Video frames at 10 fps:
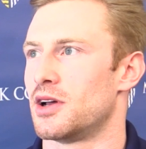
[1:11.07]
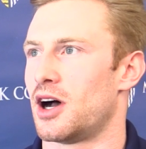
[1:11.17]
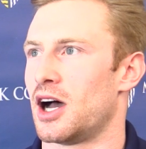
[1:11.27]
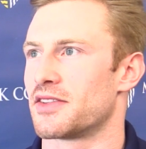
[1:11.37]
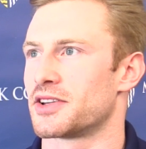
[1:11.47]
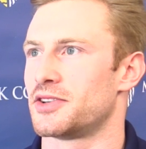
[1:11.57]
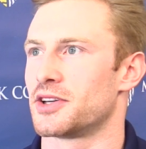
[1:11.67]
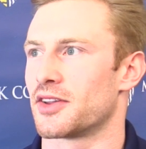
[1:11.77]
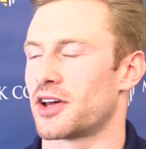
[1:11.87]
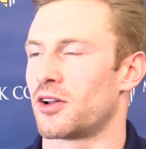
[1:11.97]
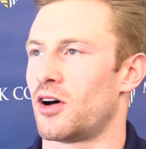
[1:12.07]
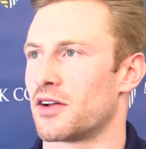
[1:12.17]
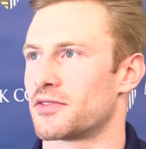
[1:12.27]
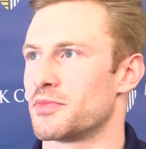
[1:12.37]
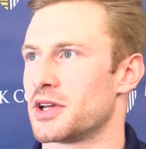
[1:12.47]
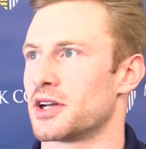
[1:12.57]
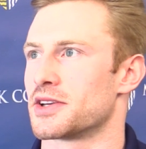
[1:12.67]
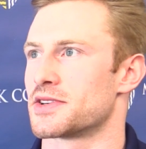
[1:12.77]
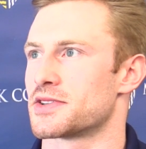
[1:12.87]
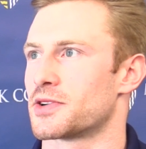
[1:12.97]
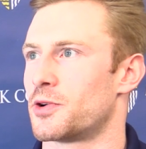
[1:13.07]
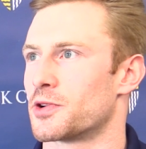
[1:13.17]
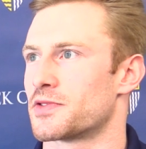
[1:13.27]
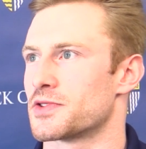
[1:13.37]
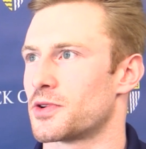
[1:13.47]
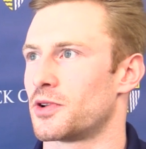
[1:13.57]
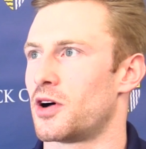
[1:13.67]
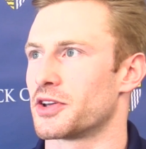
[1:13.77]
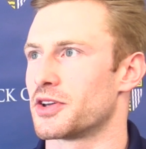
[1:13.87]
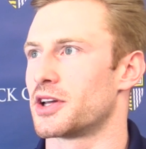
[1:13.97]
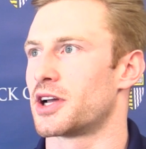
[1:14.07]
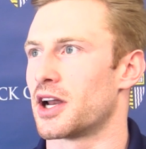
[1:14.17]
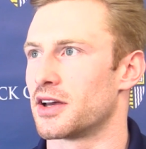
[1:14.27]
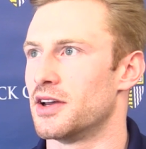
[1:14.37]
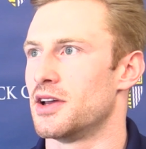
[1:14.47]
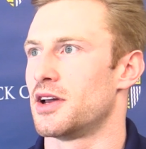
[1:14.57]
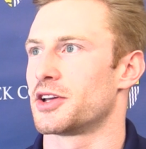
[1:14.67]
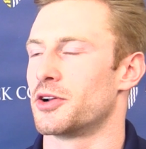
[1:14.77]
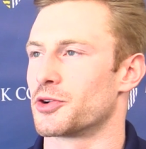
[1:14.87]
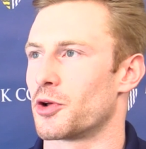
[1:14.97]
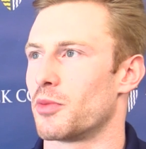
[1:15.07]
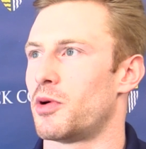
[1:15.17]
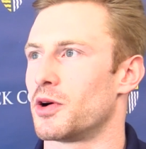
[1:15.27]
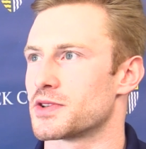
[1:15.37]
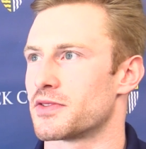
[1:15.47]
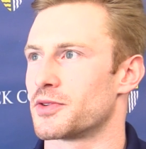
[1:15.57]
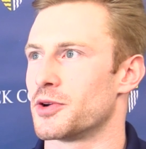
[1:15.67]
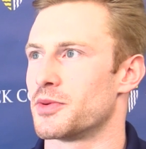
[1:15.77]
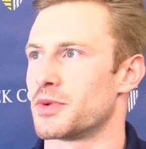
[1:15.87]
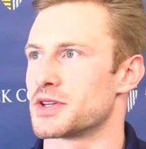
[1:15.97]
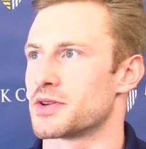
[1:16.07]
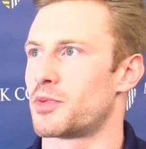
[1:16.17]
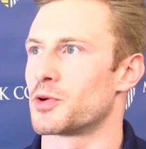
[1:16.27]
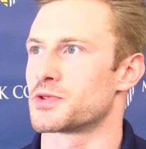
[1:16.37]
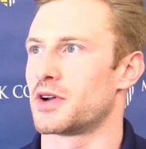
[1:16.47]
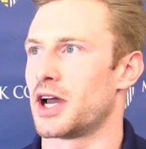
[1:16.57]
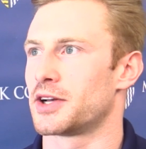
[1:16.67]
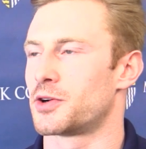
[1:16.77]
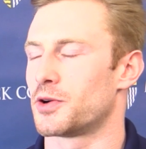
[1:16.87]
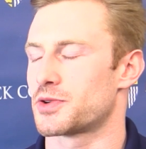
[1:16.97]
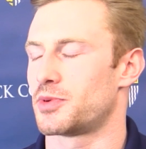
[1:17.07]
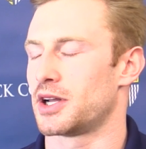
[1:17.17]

I think you get that a lot from being an assistant coach for so long. You can kind of, you know the pulse of the room as opposed to a head coach.